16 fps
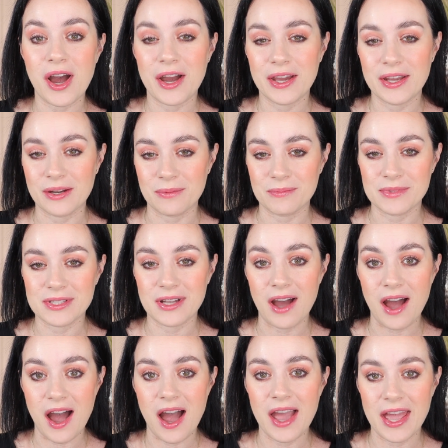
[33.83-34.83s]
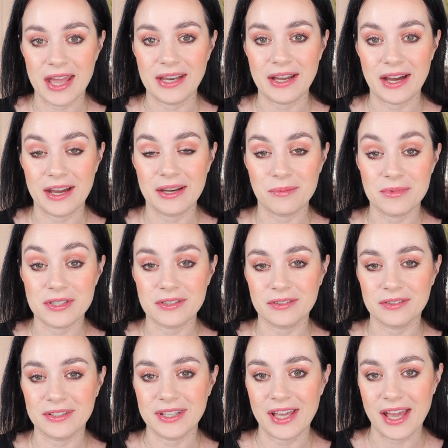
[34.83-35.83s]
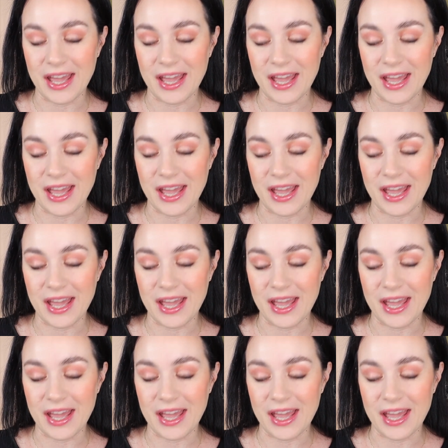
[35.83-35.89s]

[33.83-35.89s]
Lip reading: items, the high-end items, till the